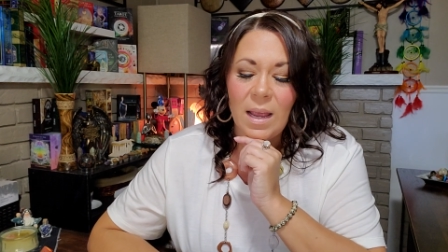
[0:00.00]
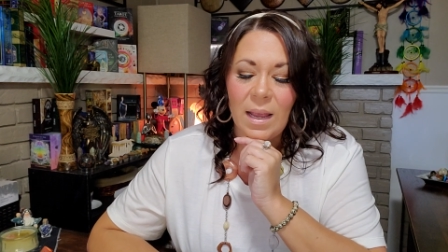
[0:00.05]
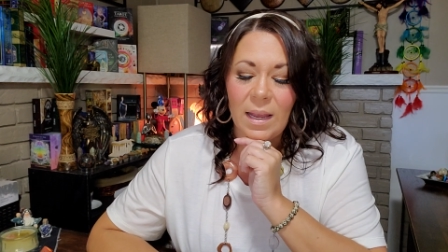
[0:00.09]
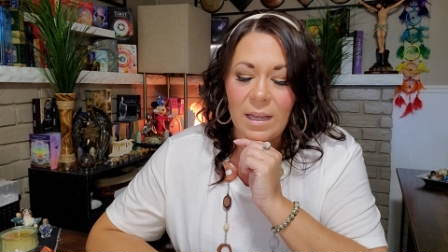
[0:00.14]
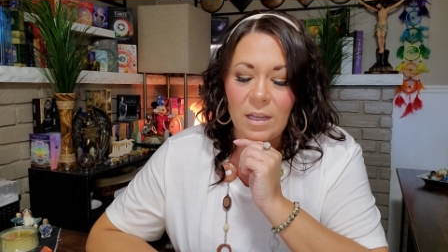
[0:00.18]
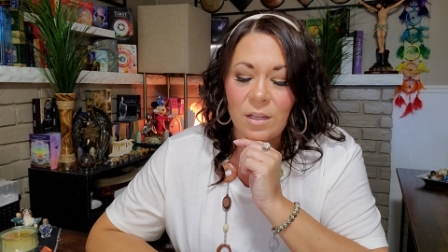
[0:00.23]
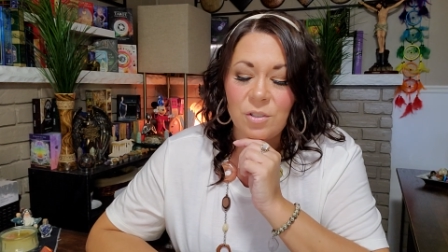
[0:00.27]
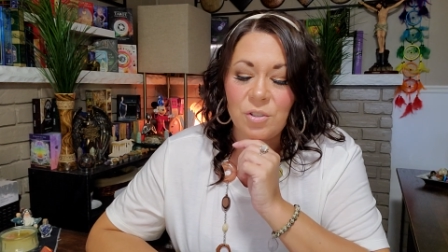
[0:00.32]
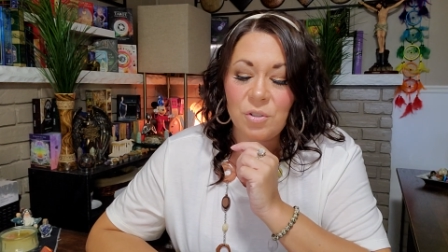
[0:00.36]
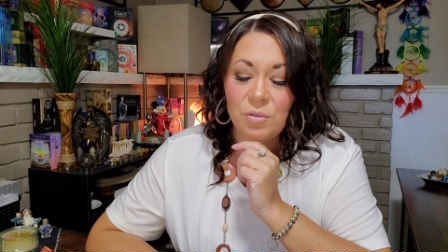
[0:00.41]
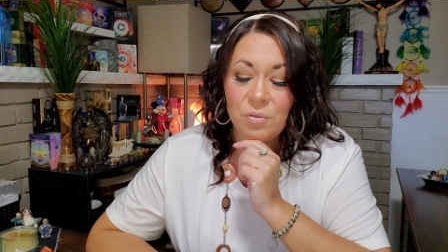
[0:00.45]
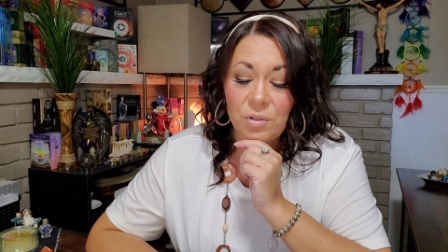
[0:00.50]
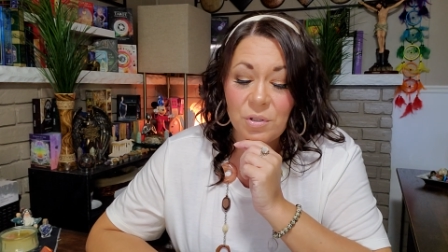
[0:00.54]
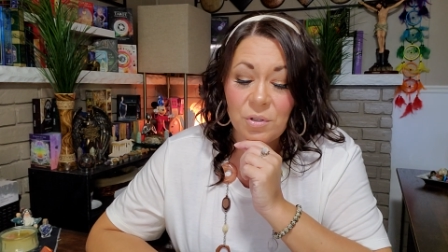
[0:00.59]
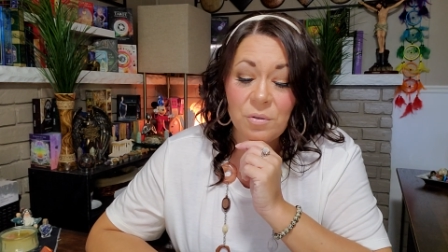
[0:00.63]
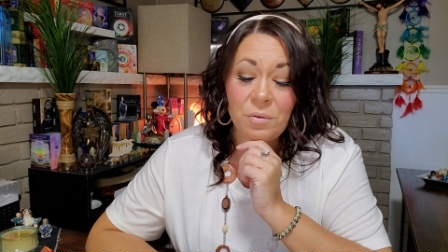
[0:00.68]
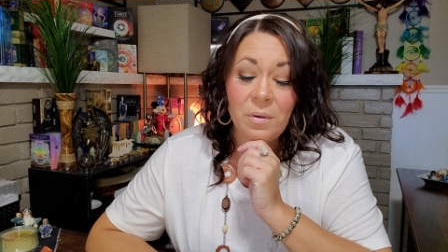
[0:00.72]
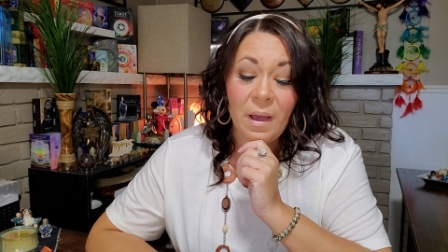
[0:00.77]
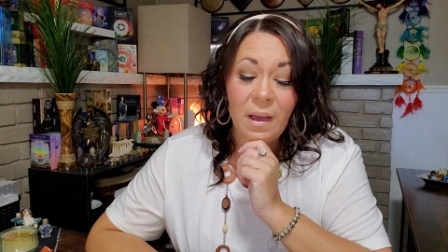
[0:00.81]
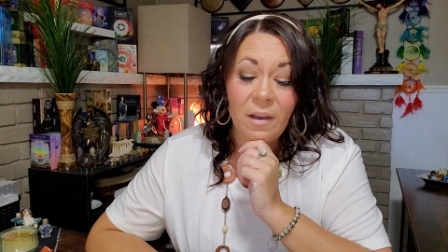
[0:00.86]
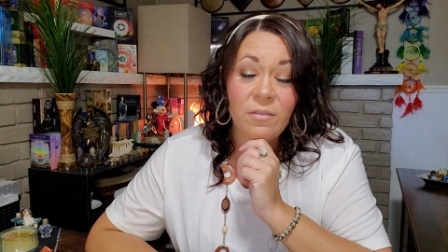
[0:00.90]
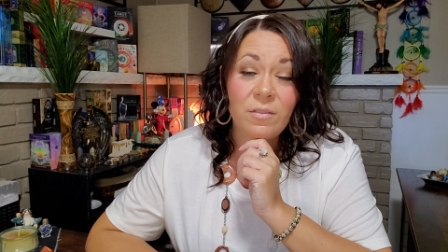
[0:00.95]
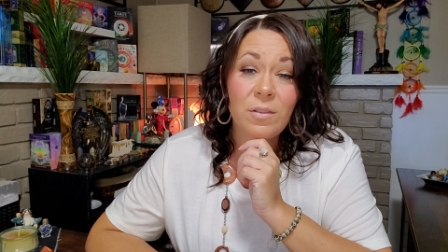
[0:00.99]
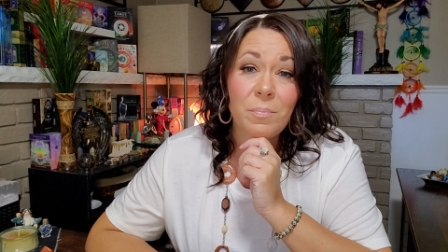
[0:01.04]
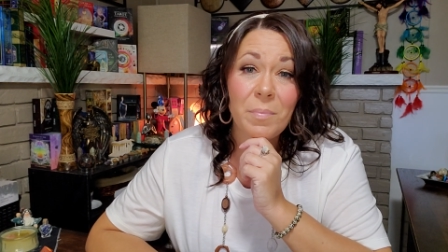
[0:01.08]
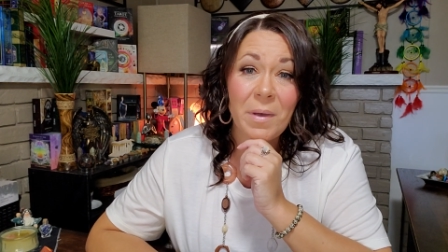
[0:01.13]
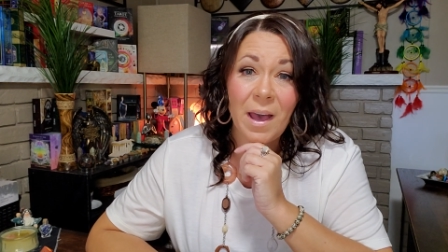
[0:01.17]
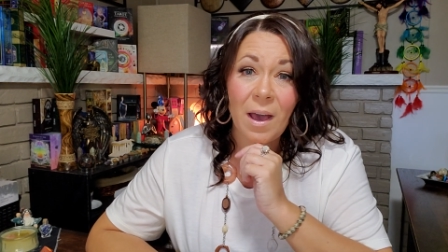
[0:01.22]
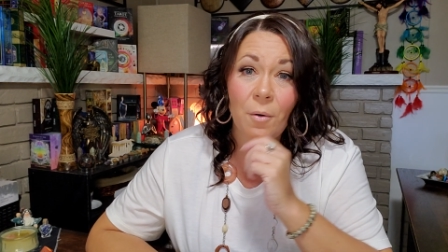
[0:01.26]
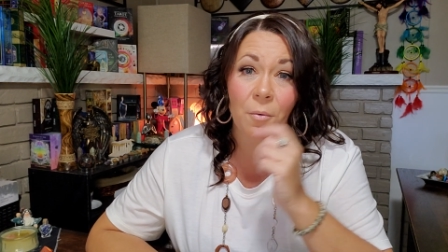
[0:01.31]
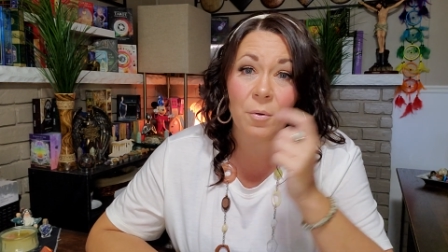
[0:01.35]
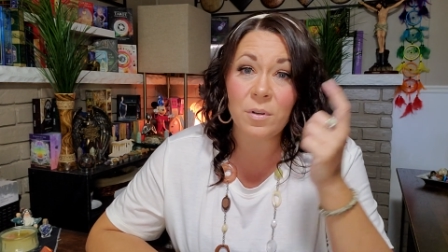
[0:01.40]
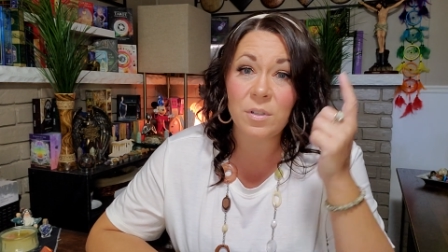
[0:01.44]
and you do have the
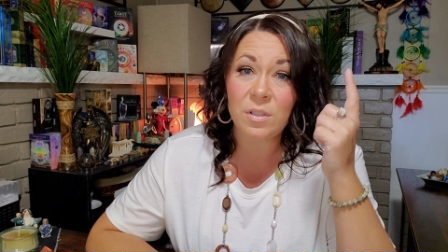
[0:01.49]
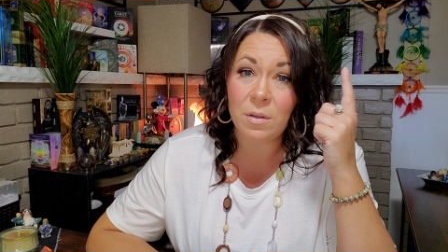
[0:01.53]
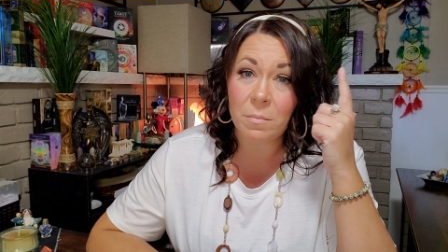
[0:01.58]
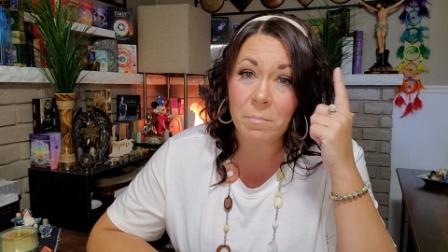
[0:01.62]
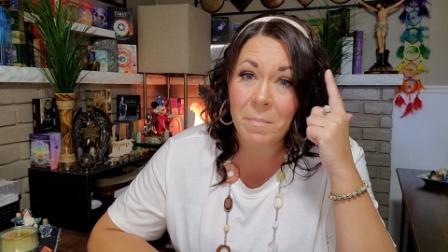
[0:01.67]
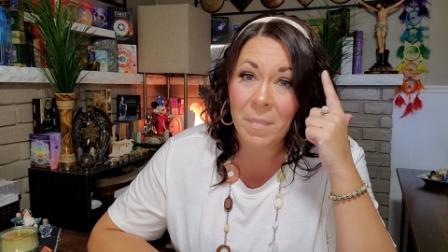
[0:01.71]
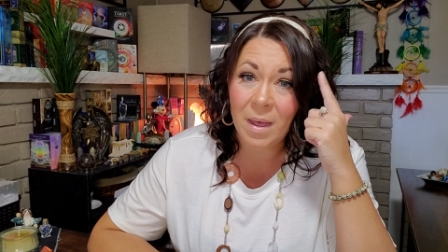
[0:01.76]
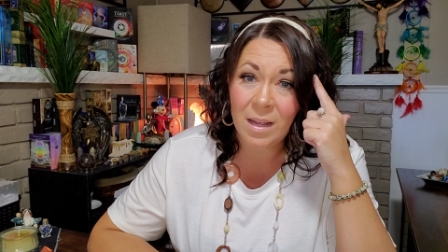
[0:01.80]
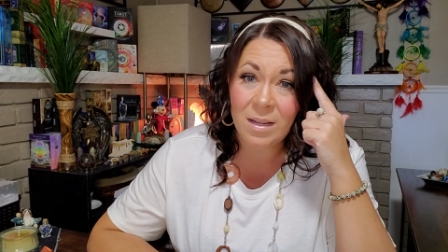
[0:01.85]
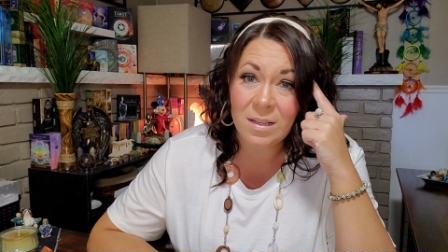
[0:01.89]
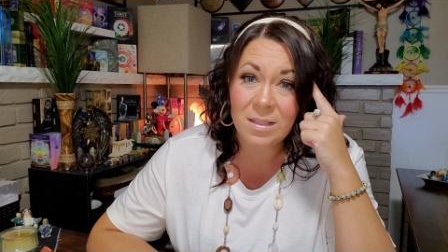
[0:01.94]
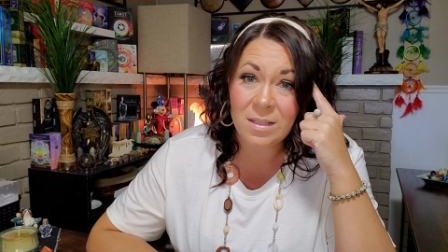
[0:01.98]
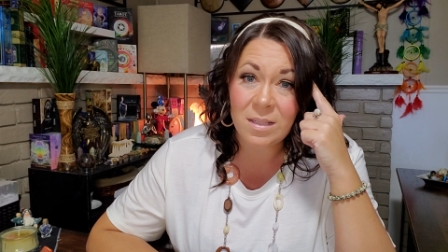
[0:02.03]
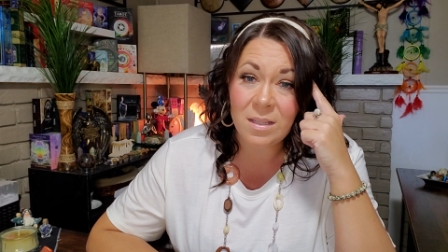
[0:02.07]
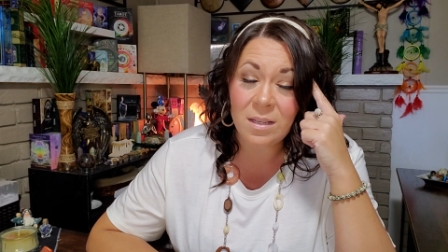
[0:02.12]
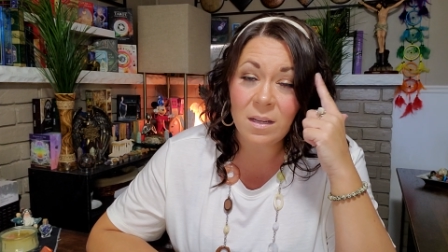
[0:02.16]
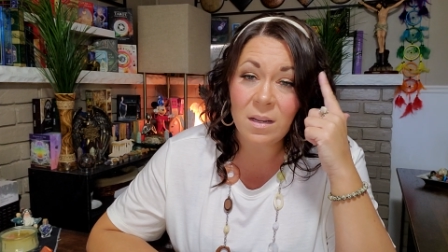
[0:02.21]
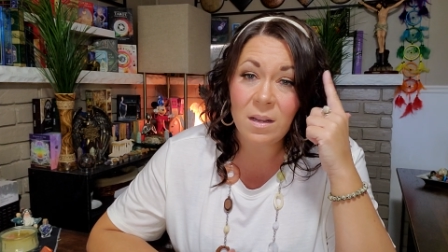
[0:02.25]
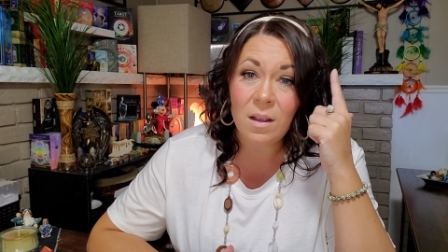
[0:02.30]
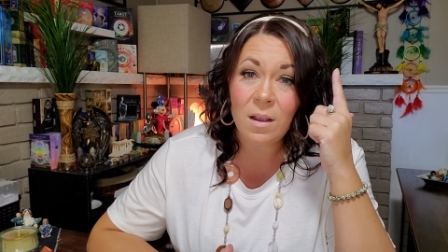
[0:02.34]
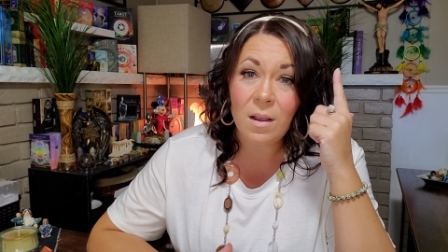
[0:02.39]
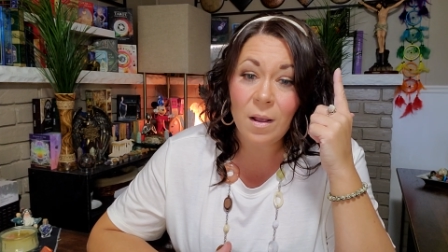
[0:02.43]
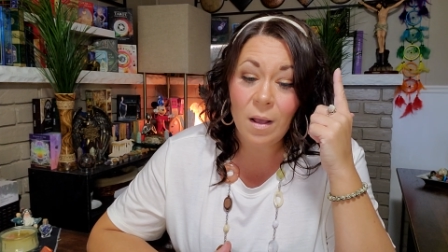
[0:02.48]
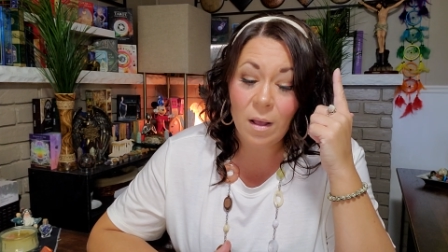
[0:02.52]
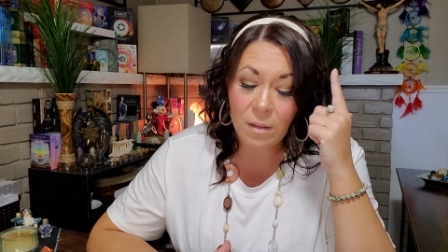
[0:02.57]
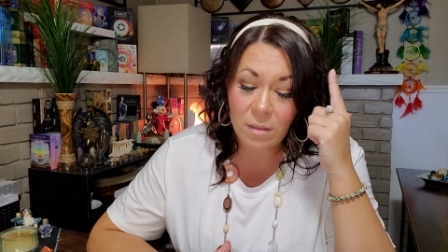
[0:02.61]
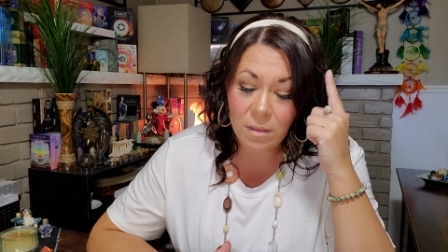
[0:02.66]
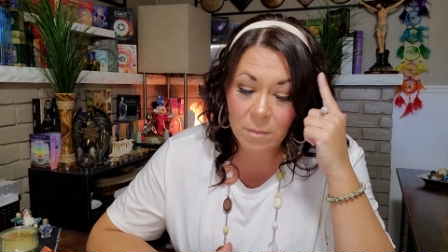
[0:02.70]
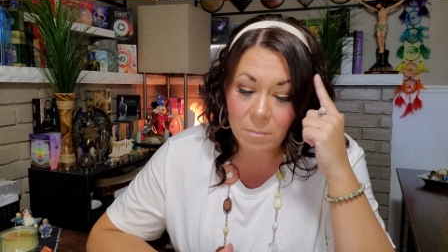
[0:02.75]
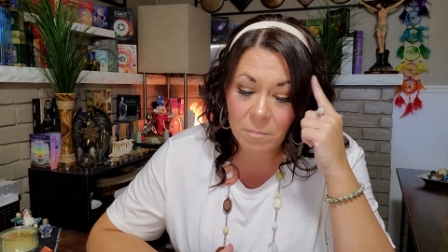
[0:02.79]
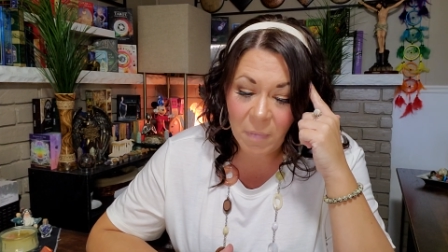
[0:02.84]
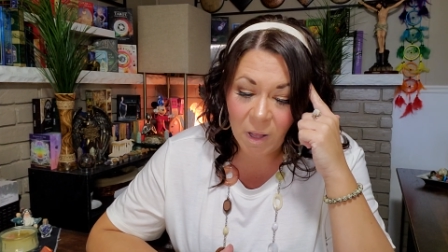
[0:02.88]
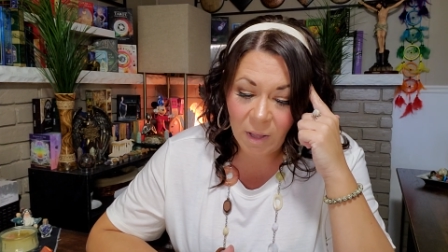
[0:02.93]
power to mend
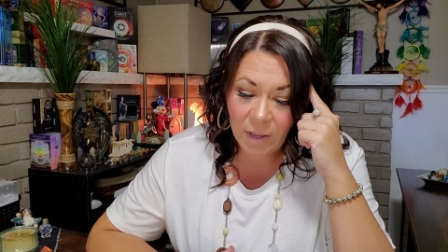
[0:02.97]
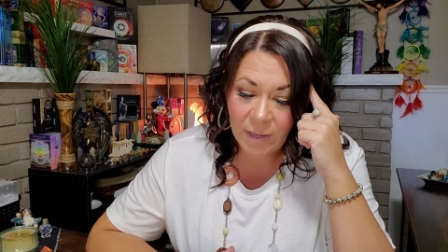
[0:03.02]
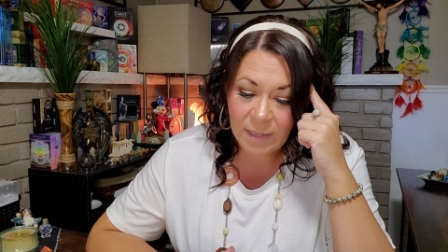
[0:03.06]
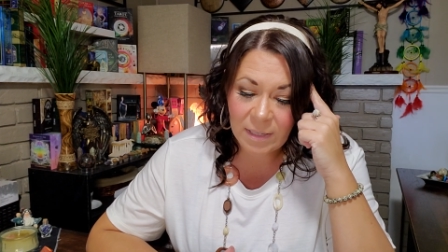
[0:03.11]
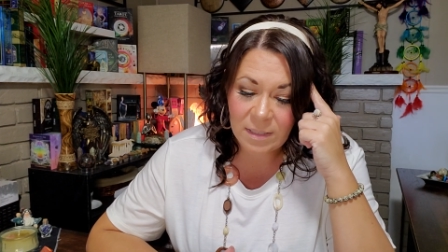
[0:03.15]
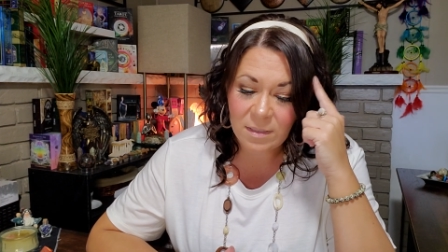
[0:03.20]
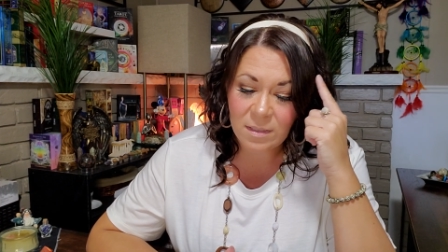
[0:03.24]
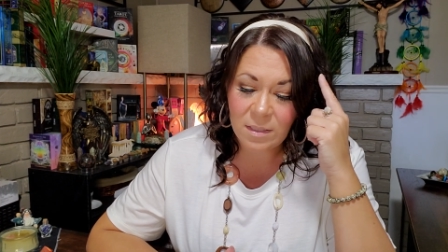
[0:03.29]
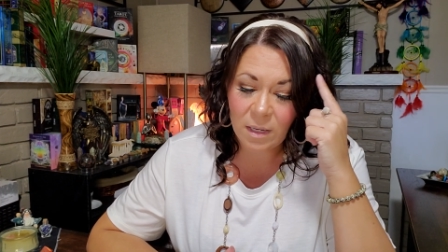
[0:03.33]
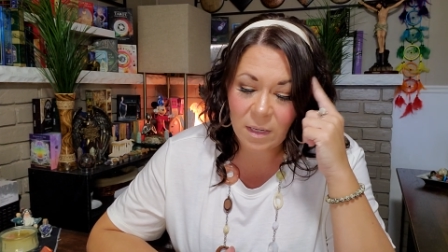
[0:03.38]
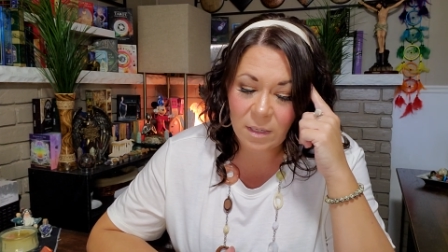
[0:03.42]
the mind.